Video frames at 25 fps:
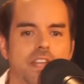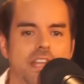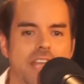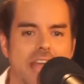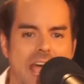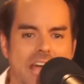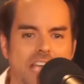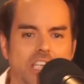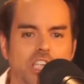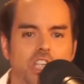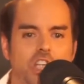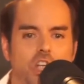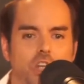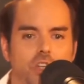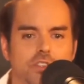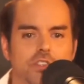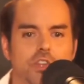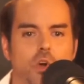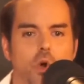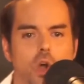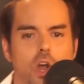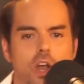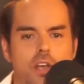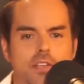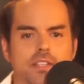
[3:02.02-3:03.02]
of the National
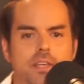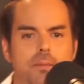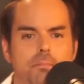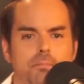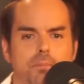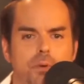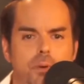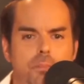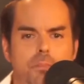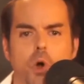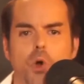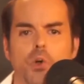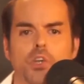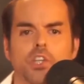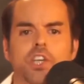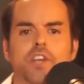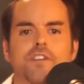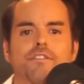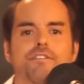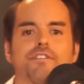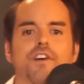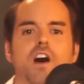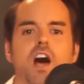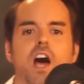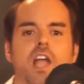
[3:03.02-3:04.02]
Tourism
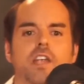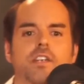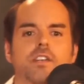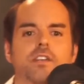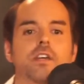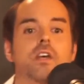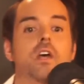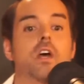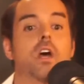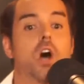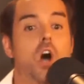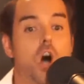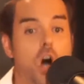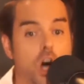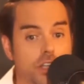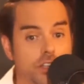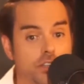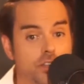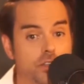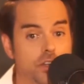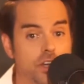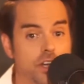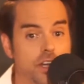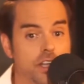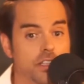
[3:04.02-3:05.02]
Promotion Fund,
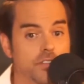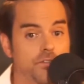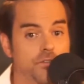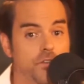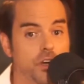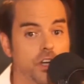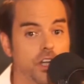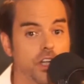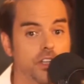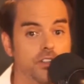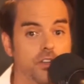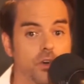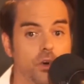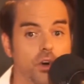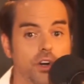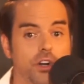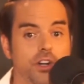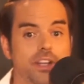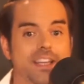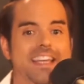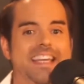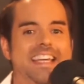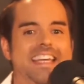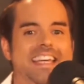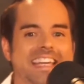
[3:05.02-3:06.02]
also known as
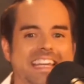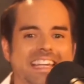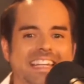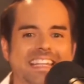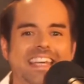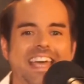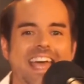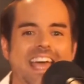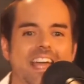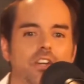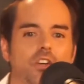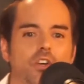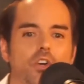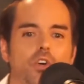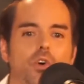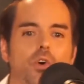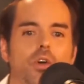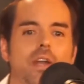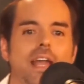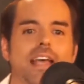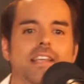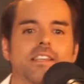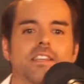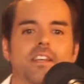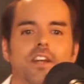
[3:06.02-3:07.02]
Fonatur, in
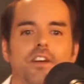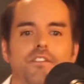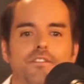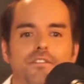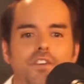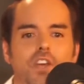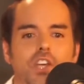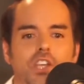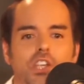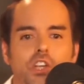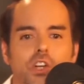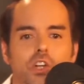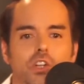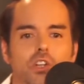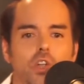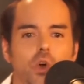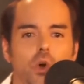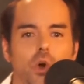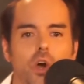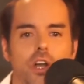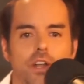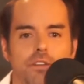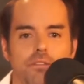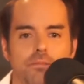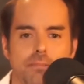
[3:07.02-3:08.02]
Cancun as an official
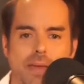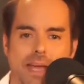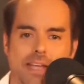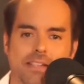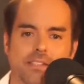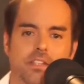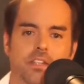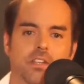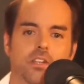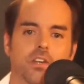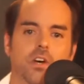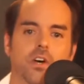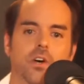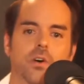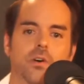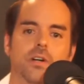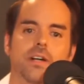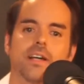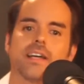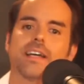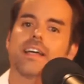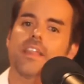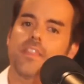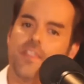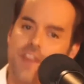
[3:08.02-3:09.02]
Lord of
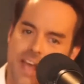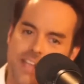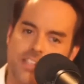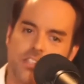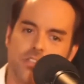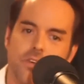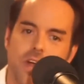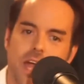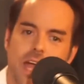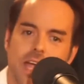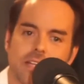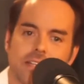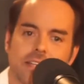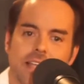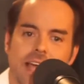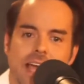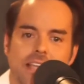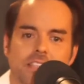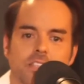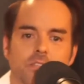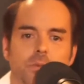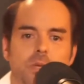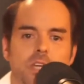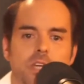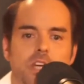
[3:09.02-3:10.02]
Mexico. That's right.
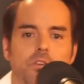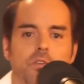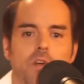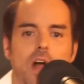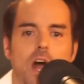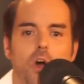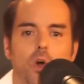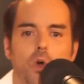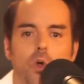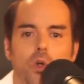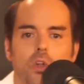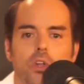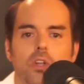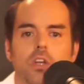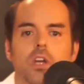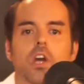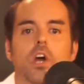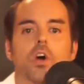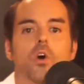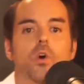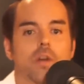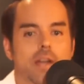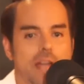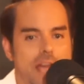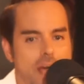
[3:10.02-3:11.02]
Last week, Raul,
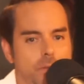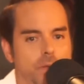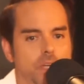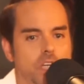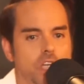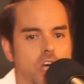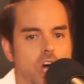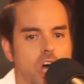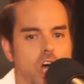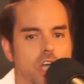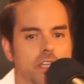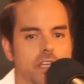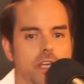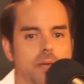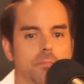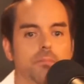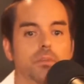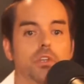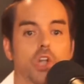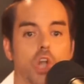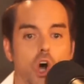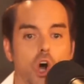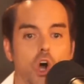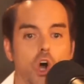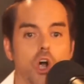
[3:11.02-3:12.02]
or now we call
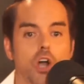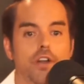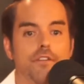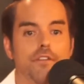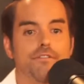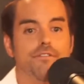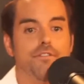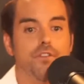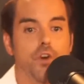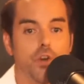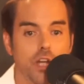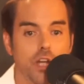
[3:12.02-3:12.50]
him Lord